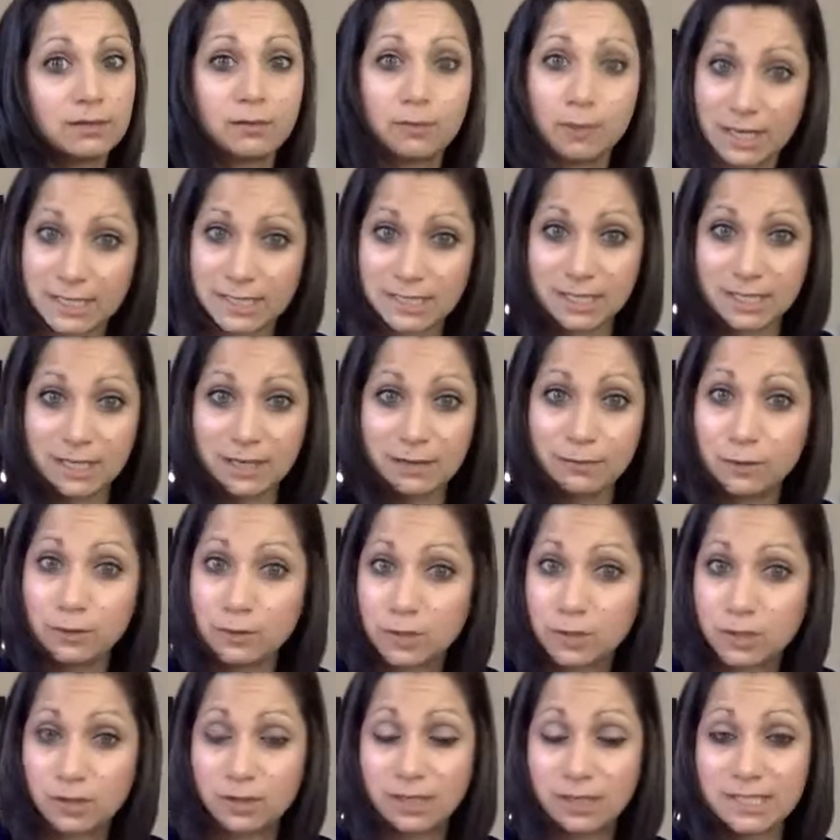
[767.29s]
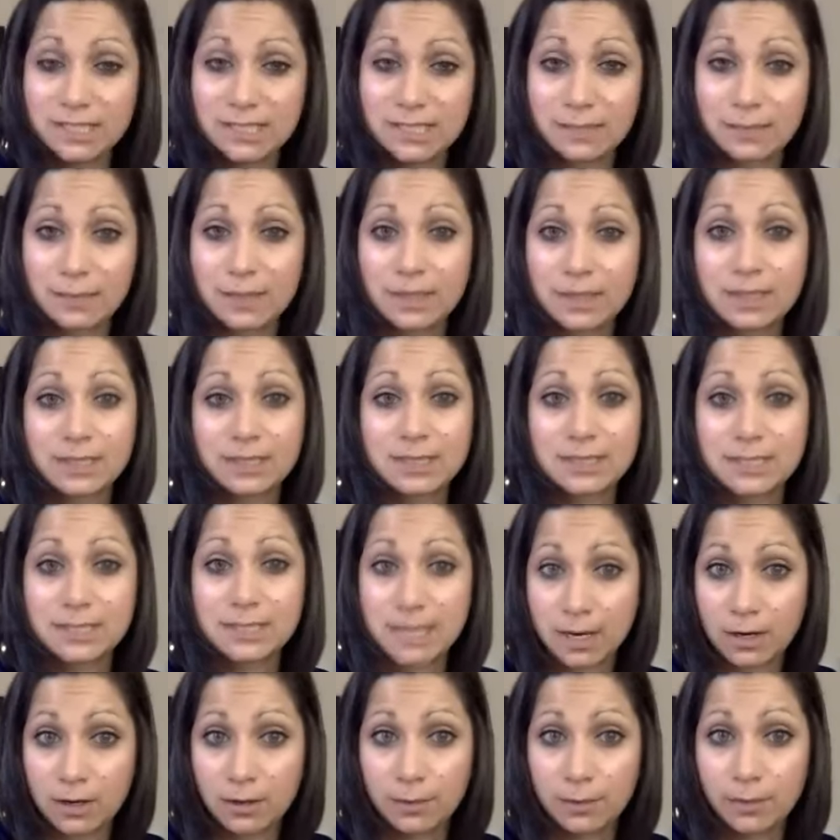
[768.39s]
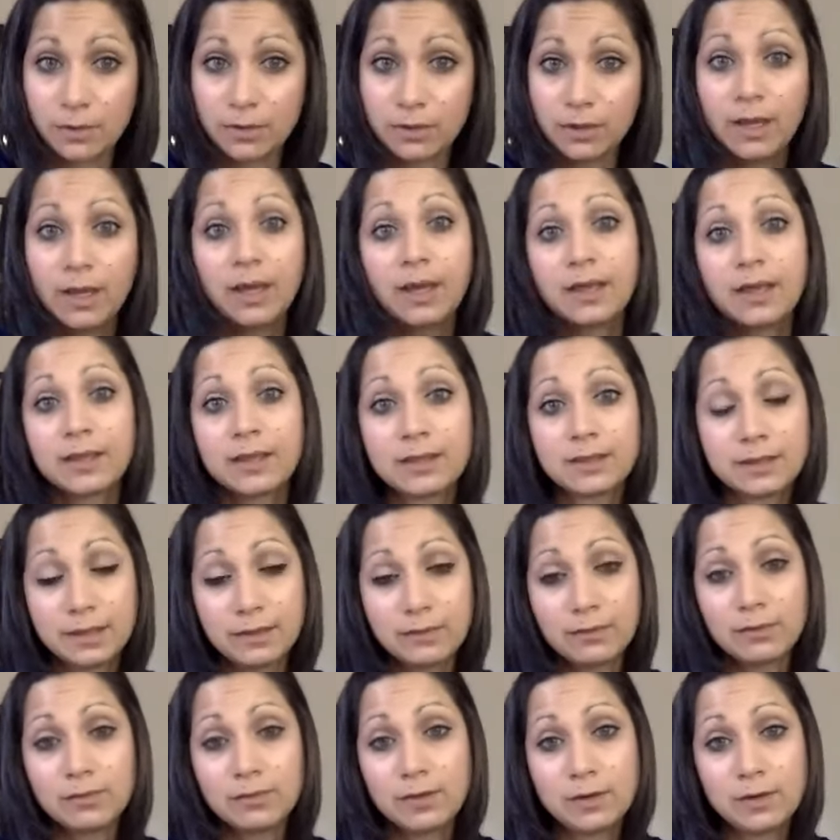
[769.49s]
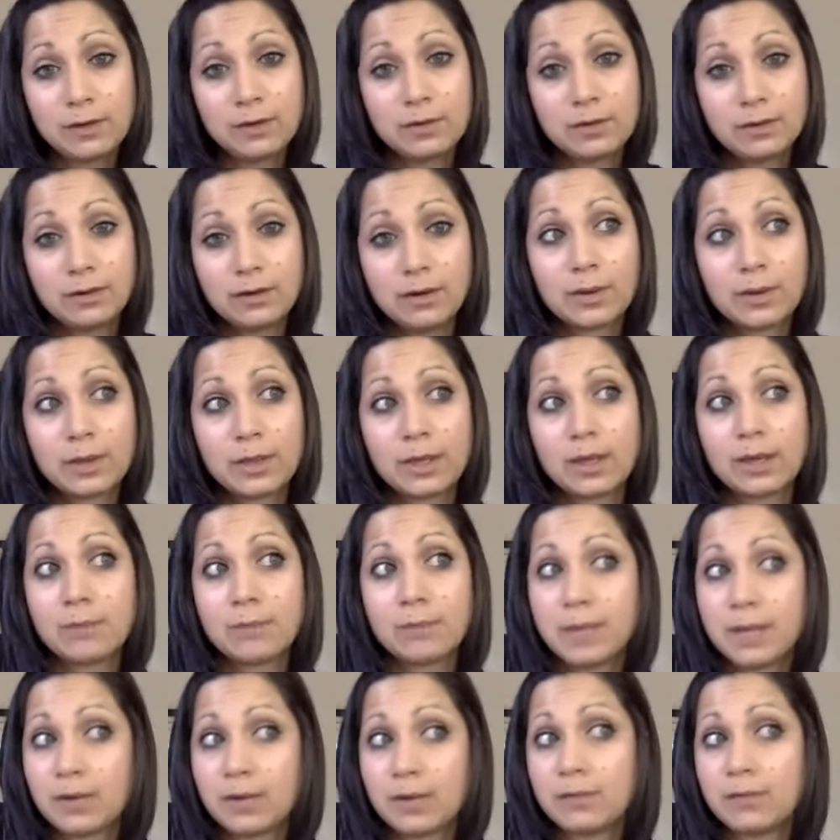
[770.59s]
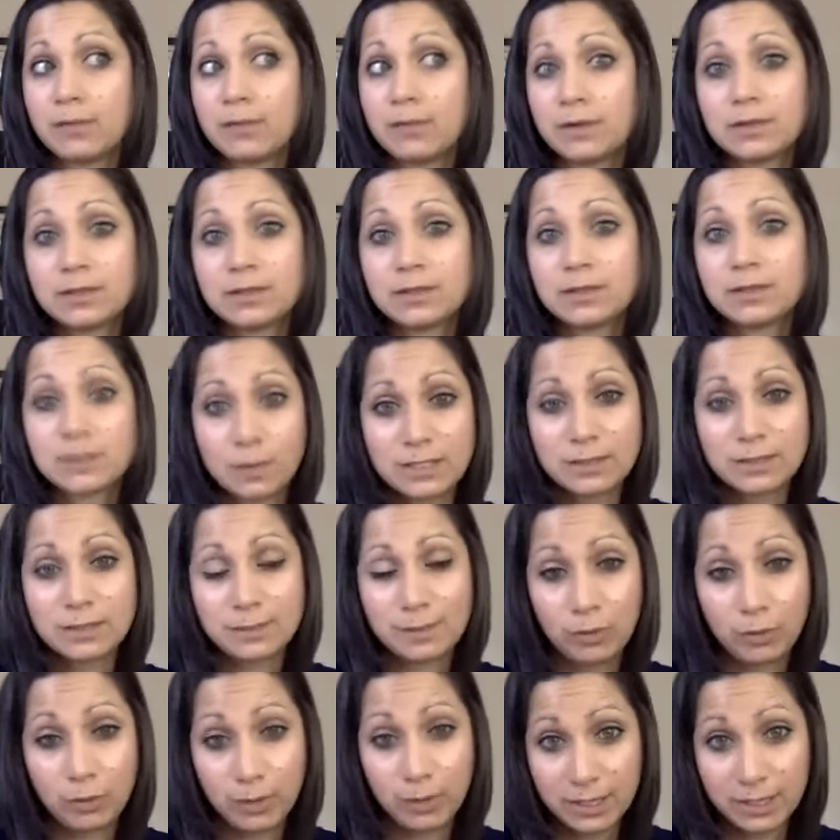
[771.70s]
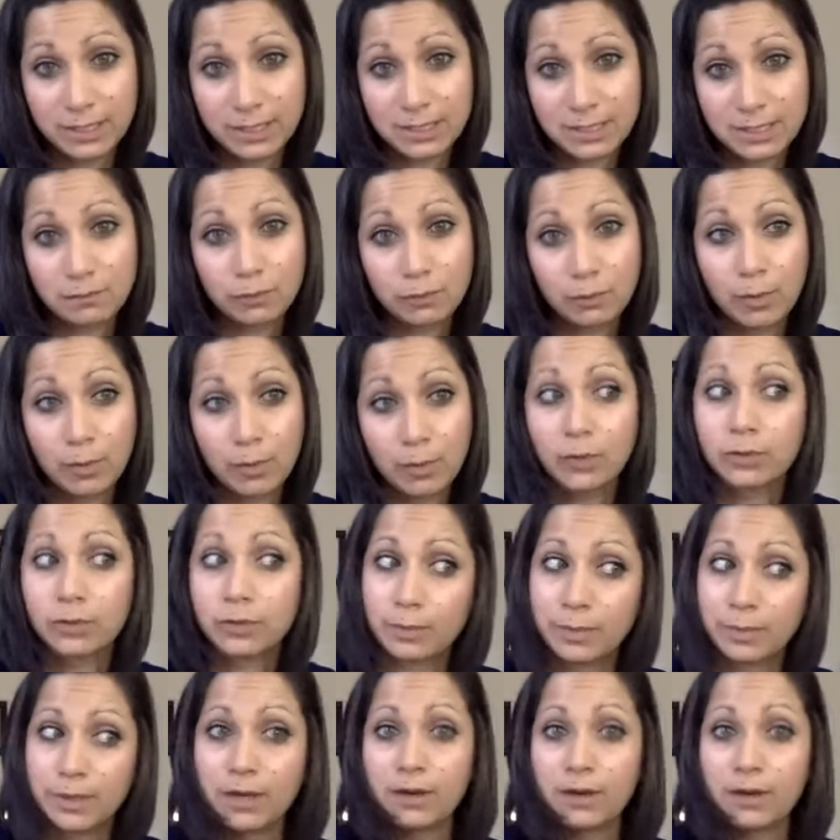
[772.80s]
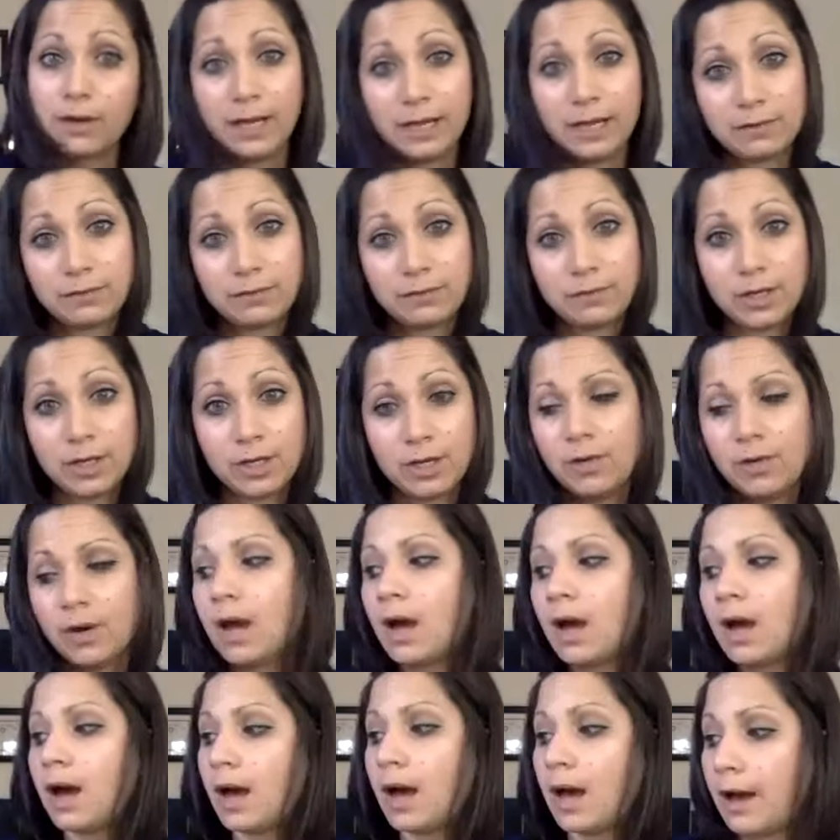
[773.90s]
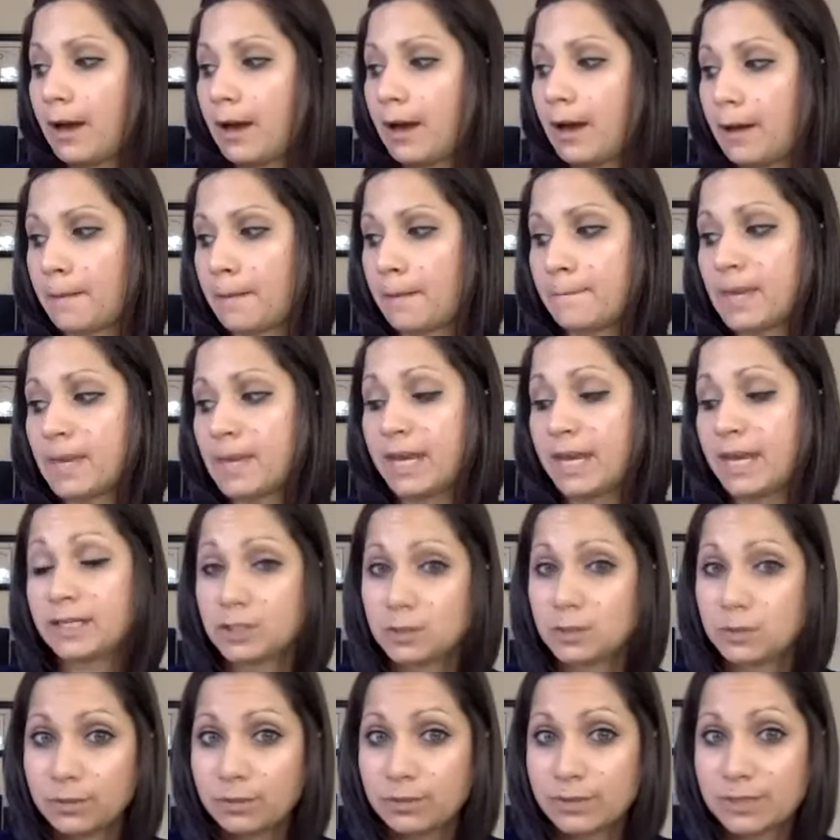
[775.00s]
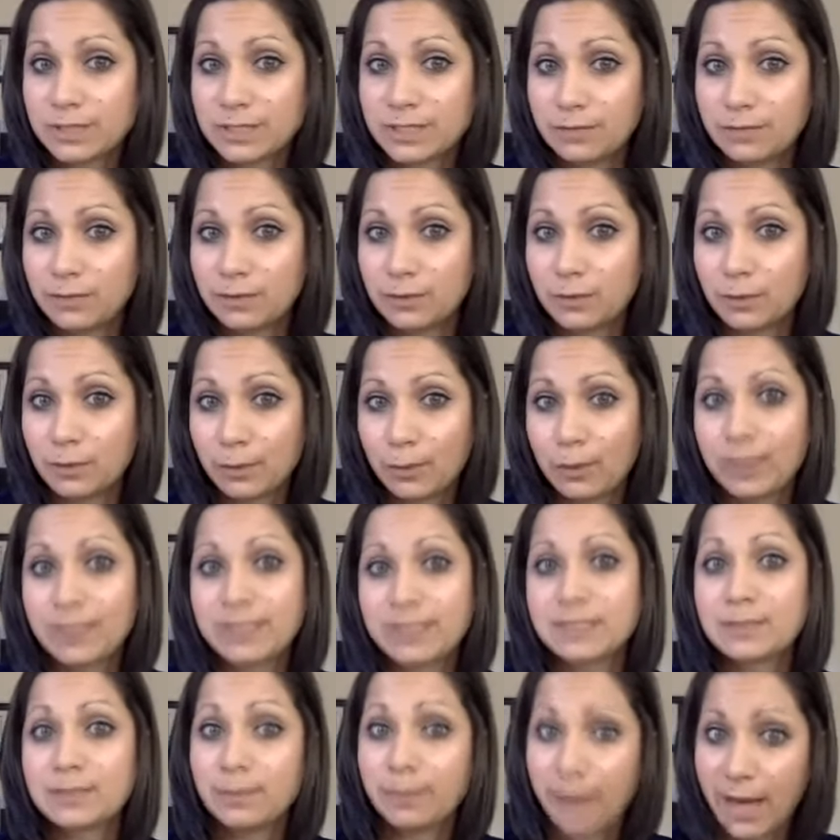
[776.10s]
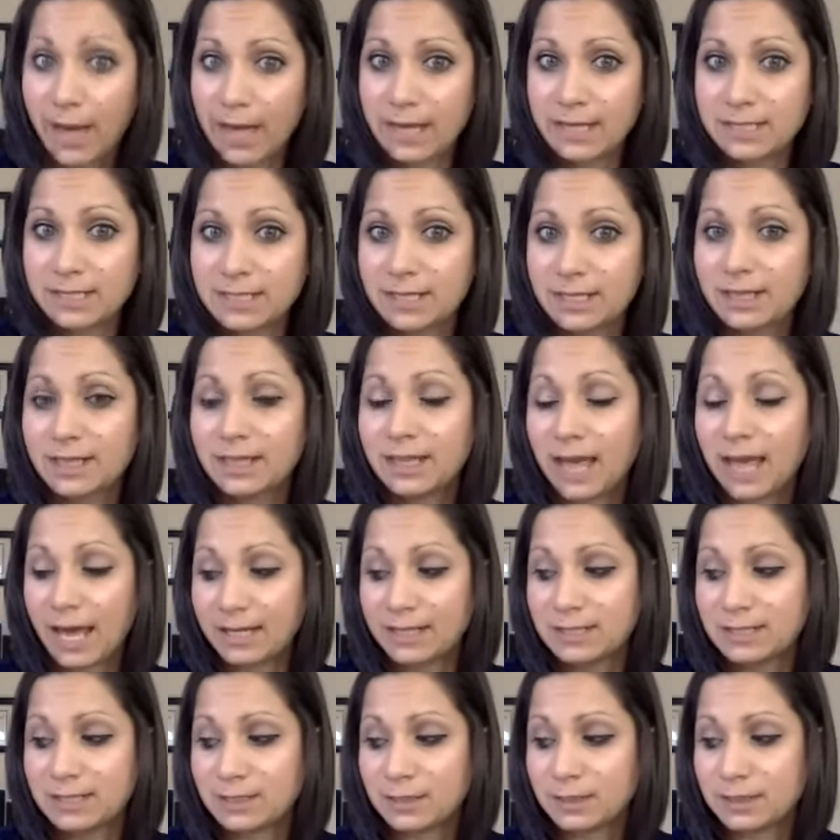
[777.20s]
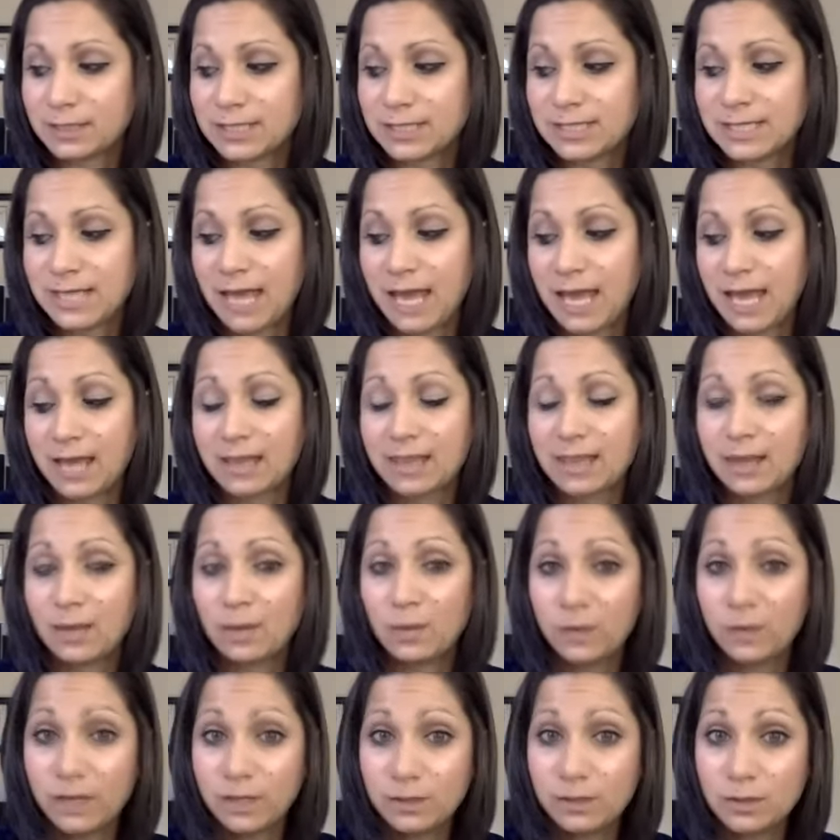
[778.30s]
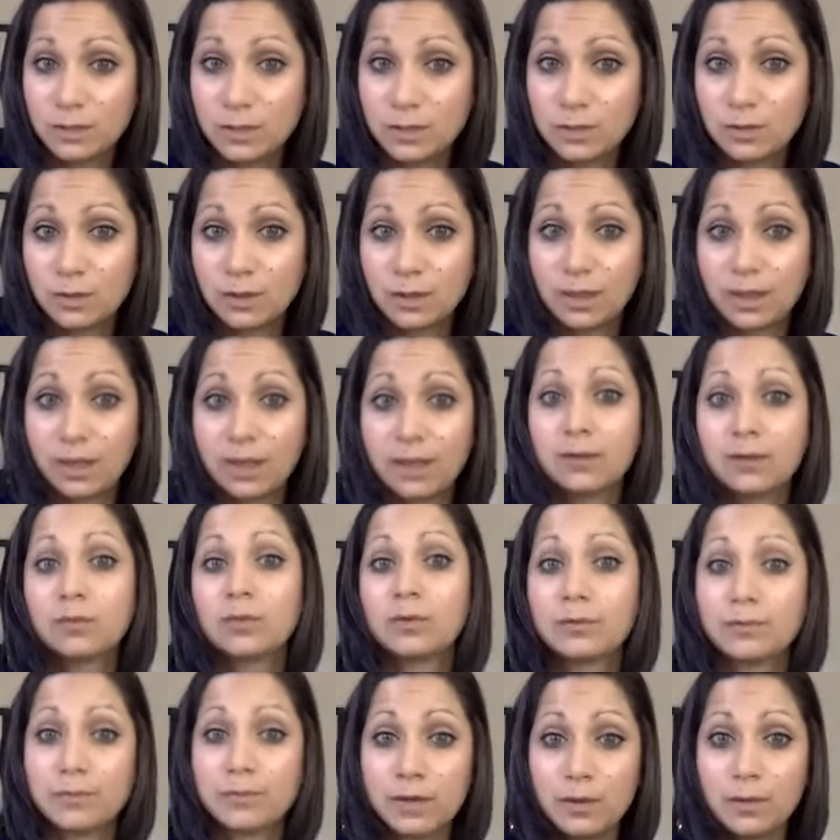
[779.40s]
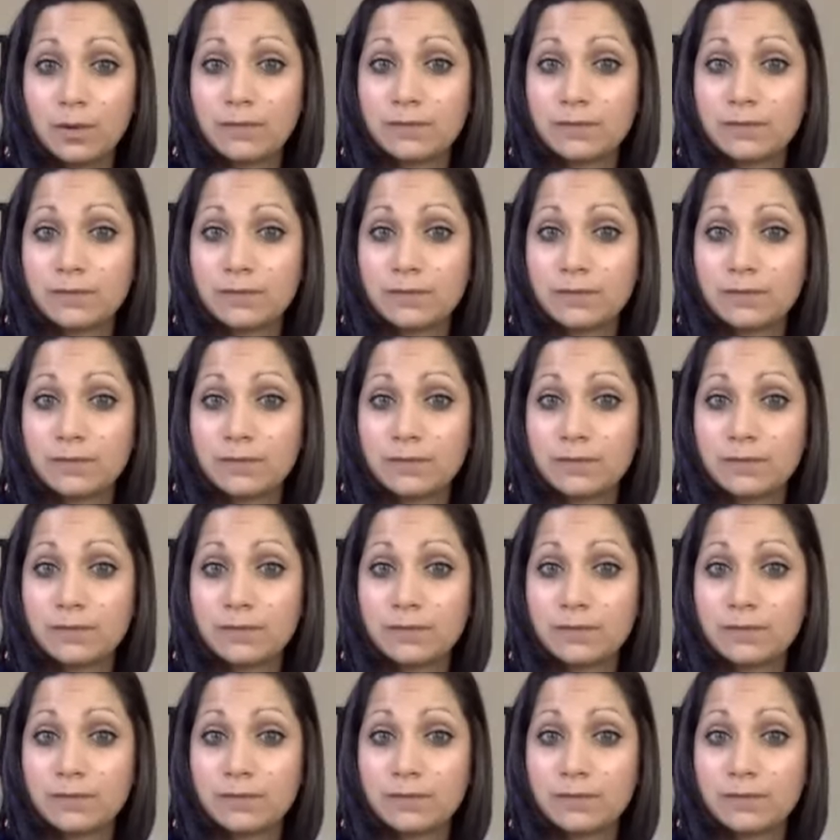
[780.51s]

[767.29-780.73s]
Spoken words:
Granted, if you turn in something that's terrible, the lit review or the peer review is going to be pointless for both your peer and for you, and you will receive fewer points. But that is all to say that when you do the review of